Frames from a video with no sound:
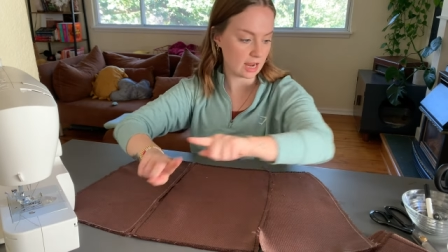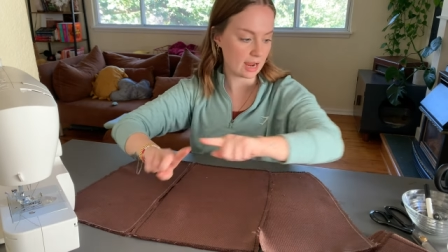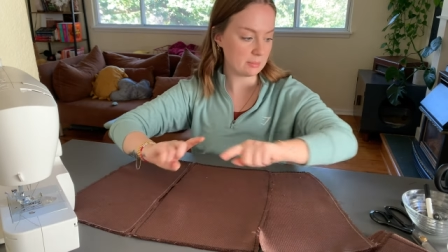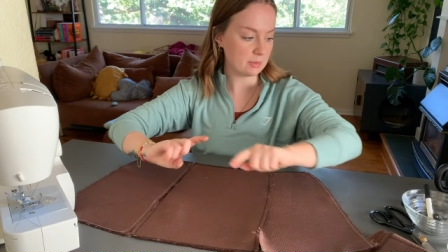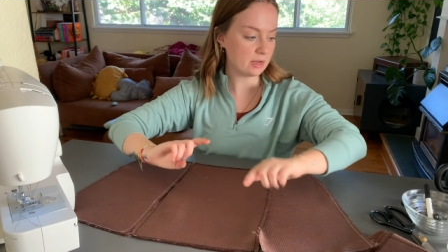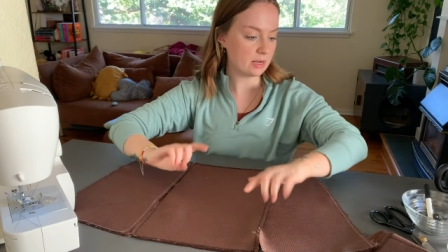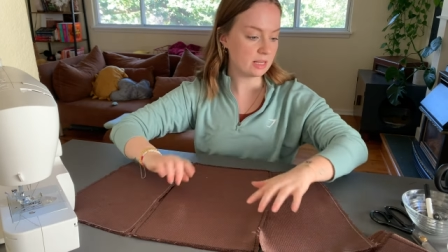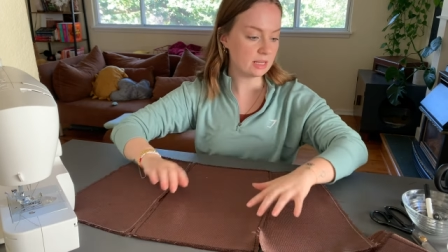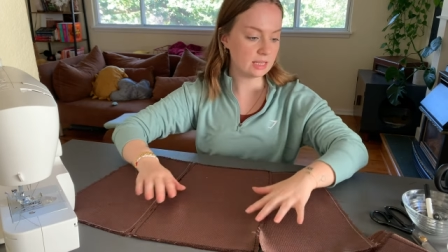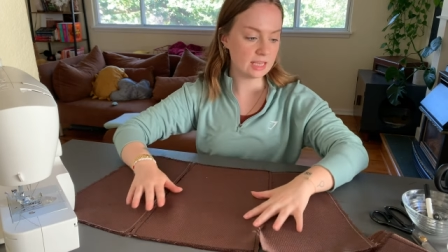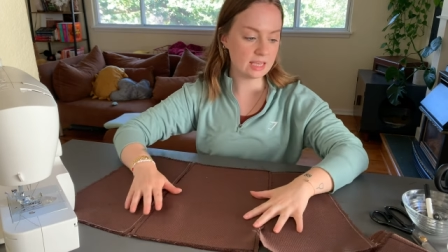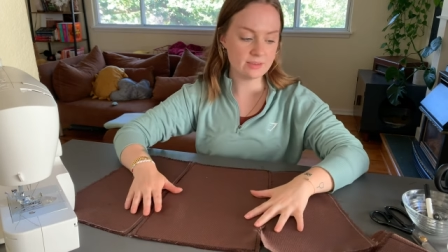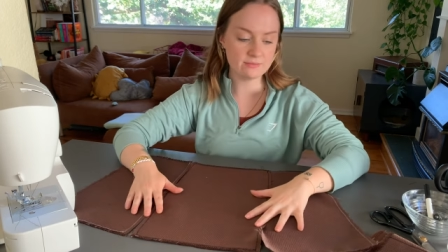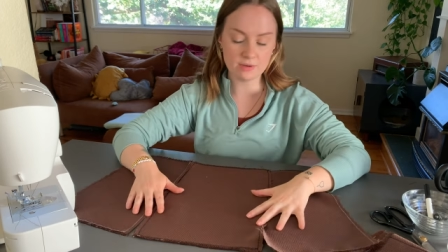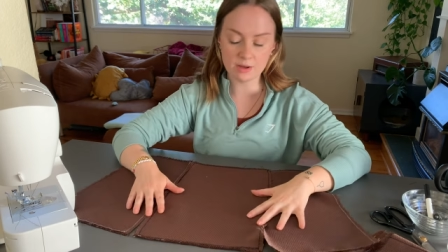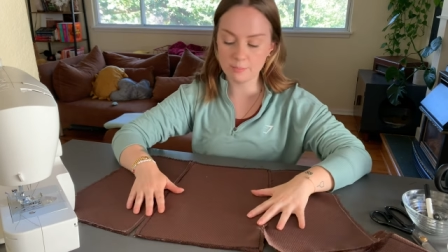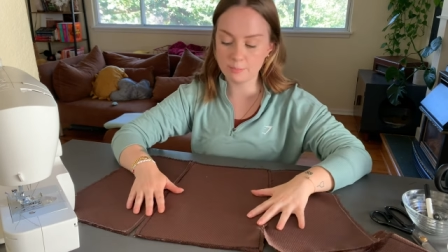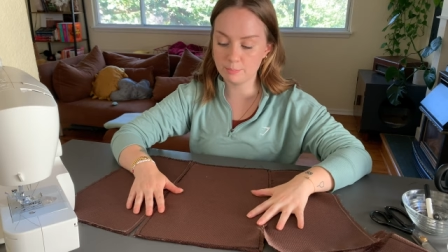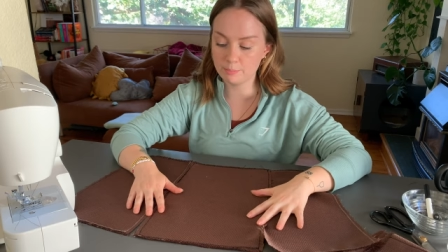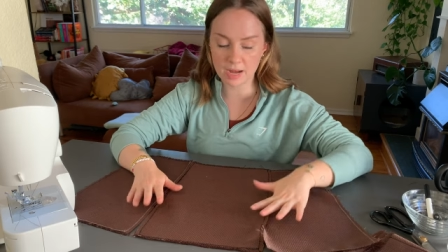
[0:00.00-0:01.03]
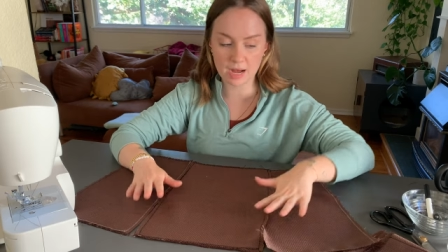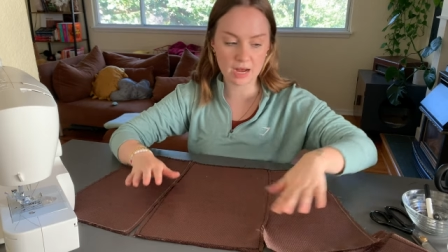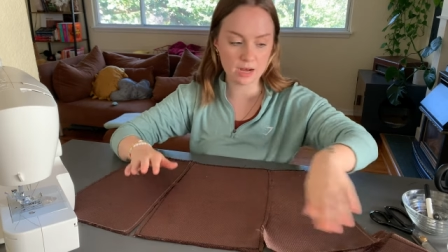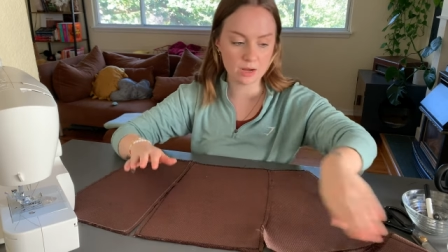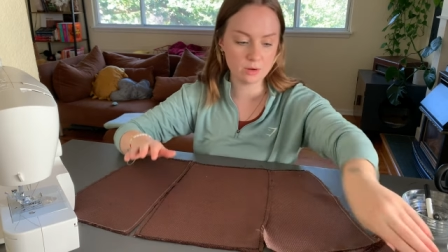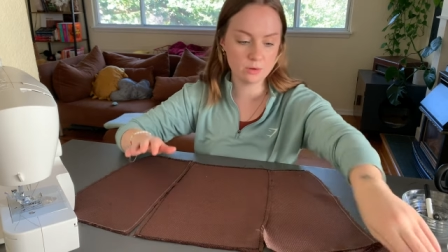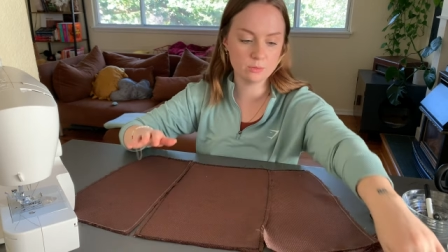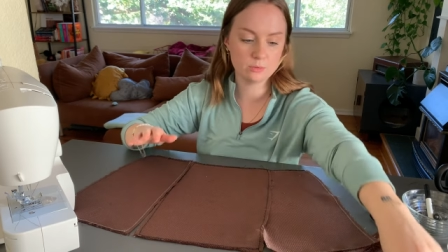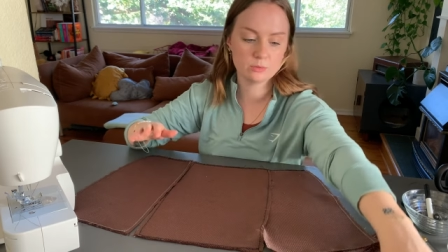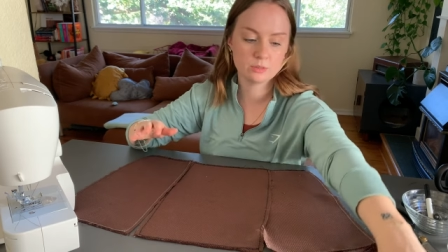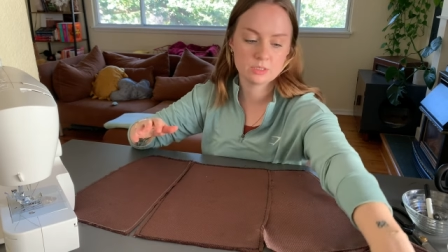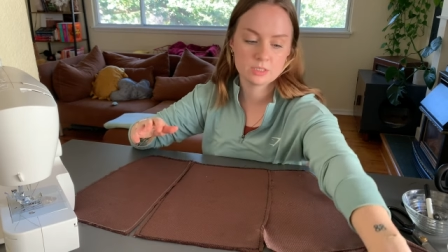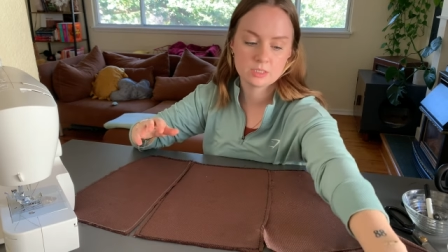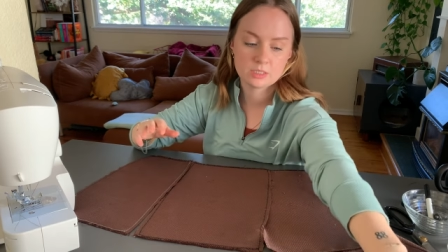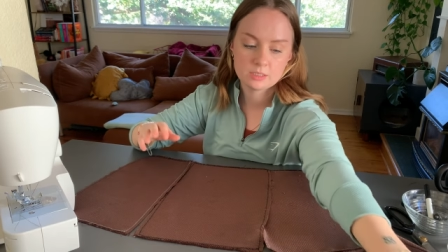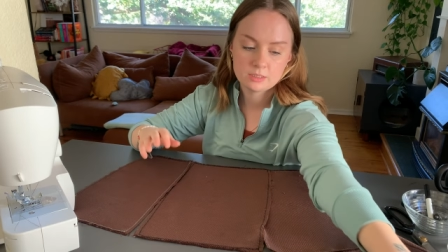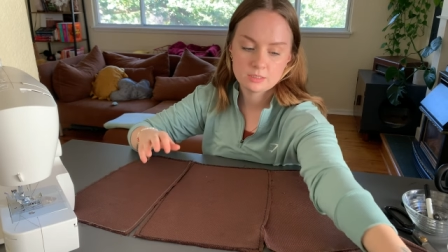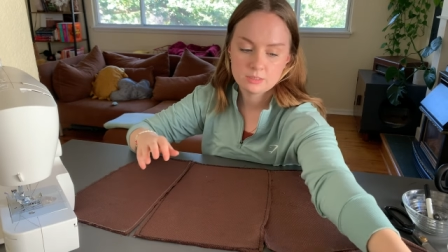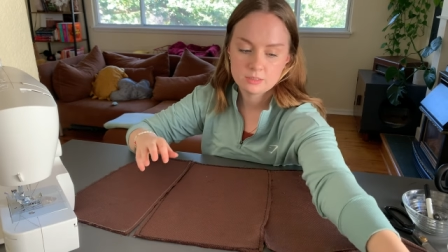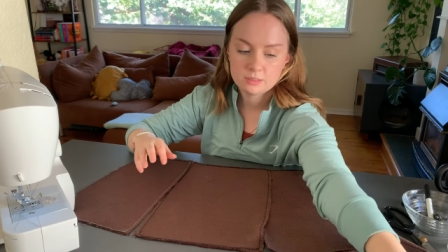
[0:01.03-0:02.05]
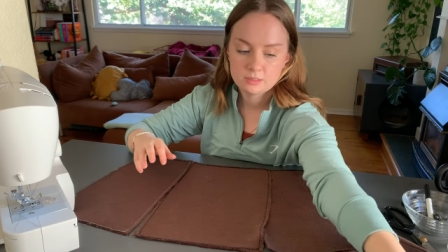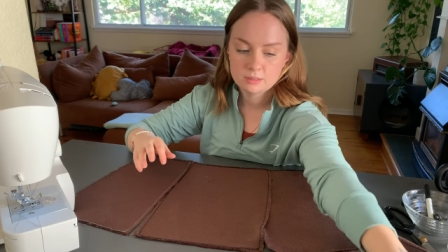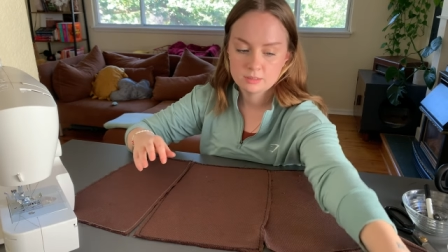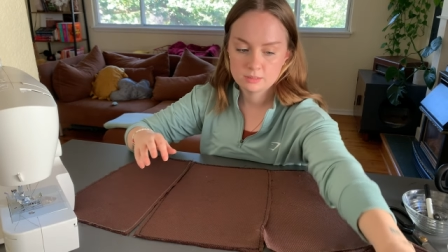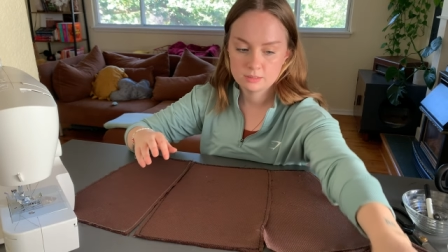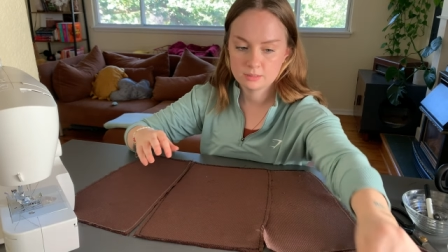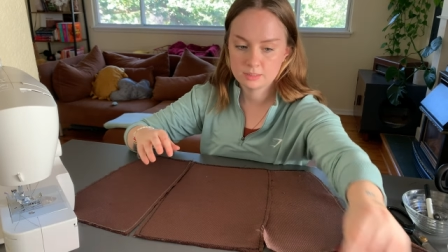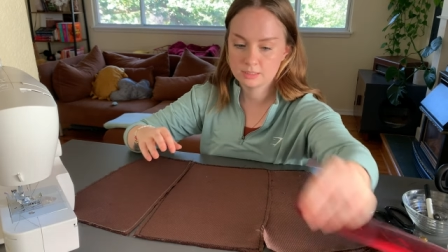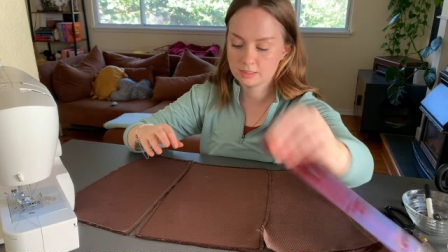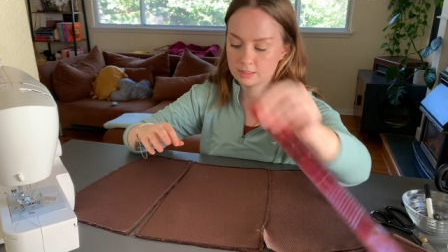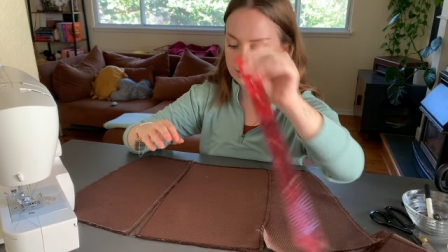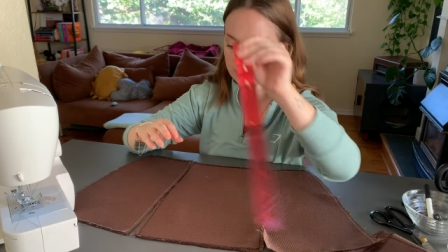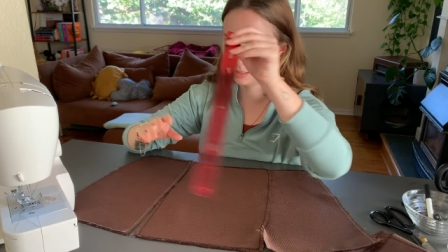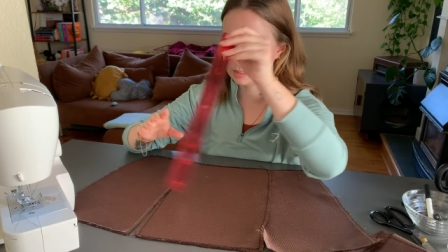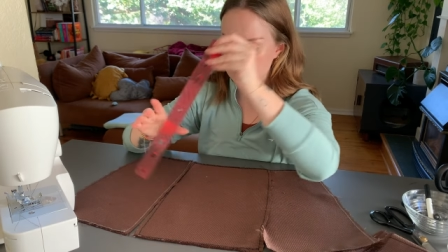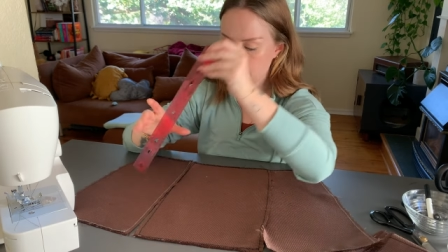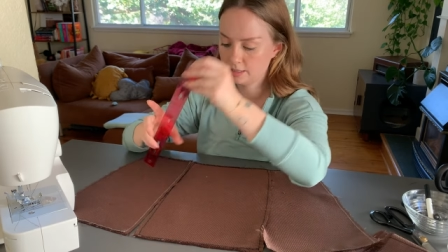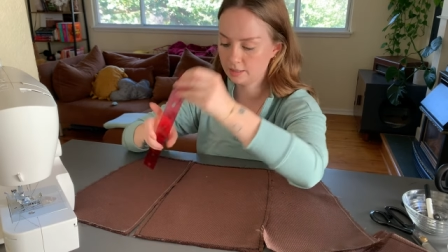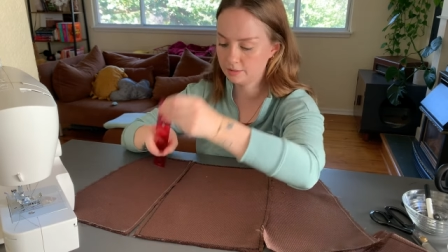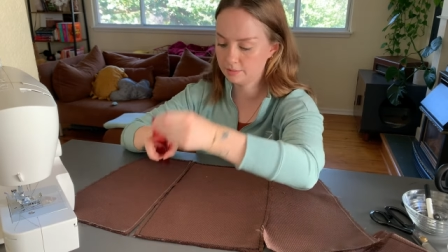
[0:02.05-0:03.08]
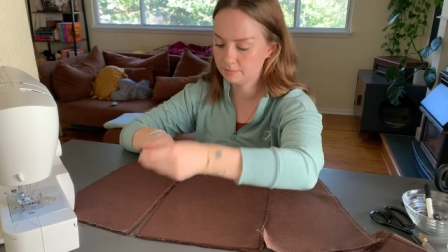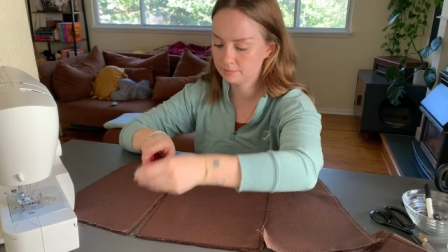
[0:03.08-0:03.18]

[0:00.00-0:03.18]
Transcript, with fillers: I'm gonna leave about, let's see,